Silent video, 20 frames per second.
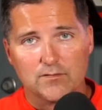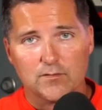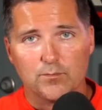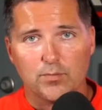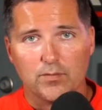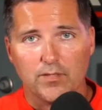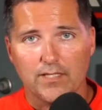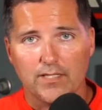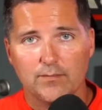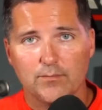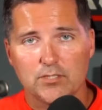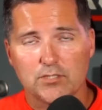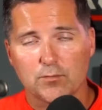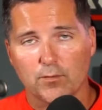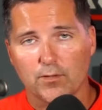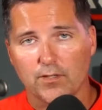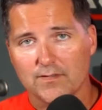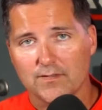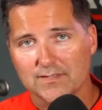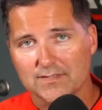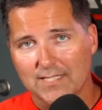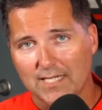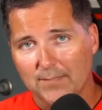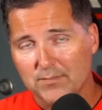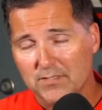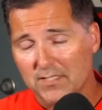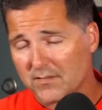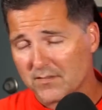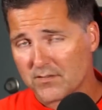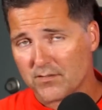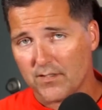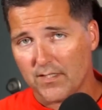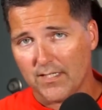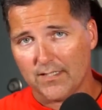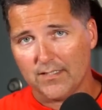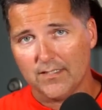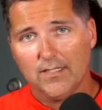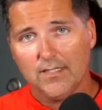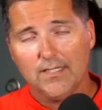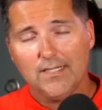who played a majority of the snaps yesterday,
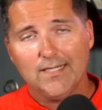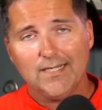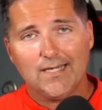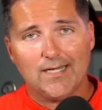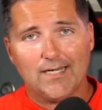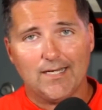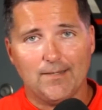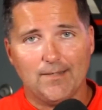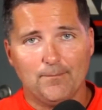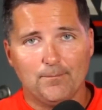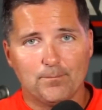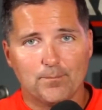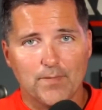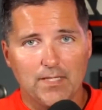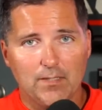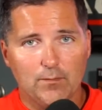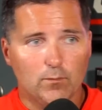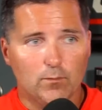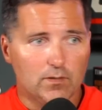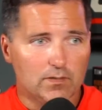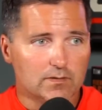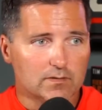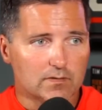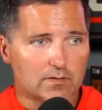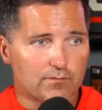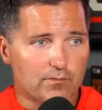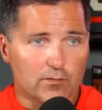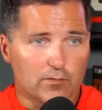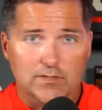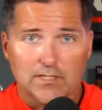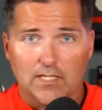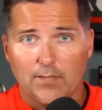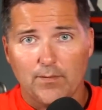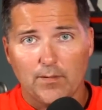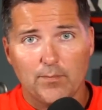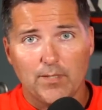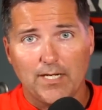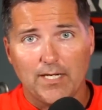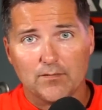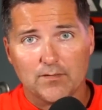um, it was the first time they've
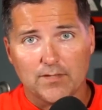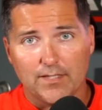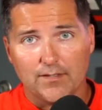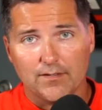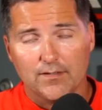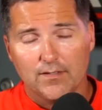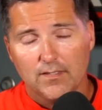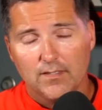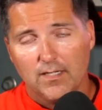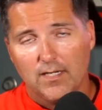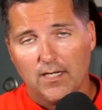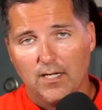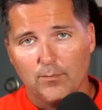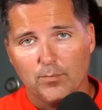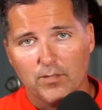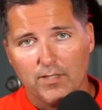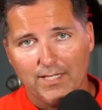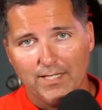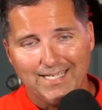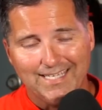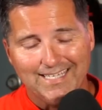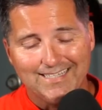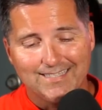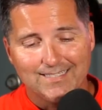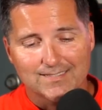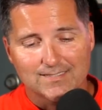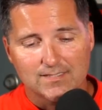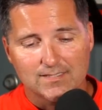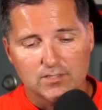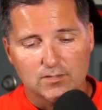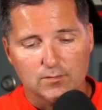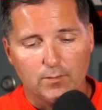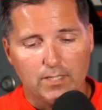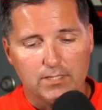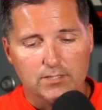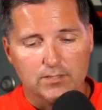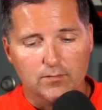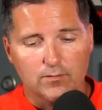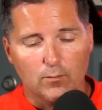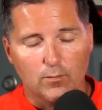been out there uh, playing in this
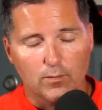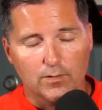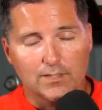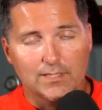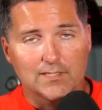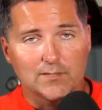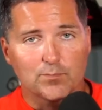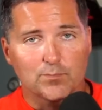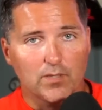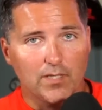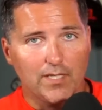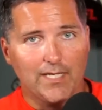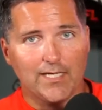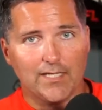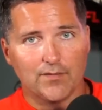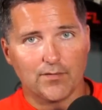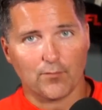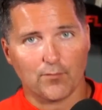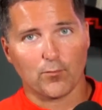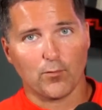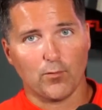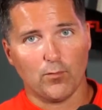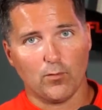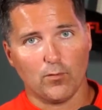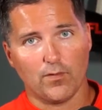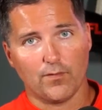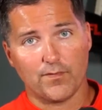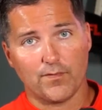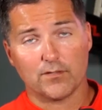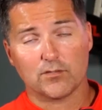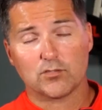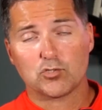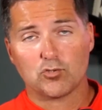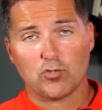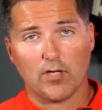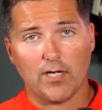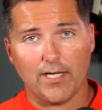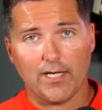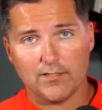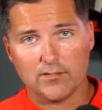situation, or at least playing in the role that they're
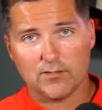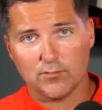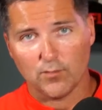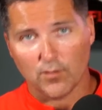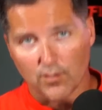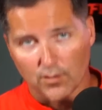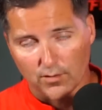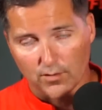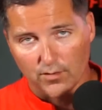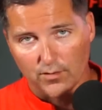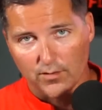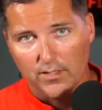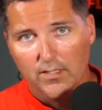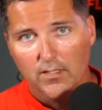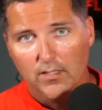trying to earn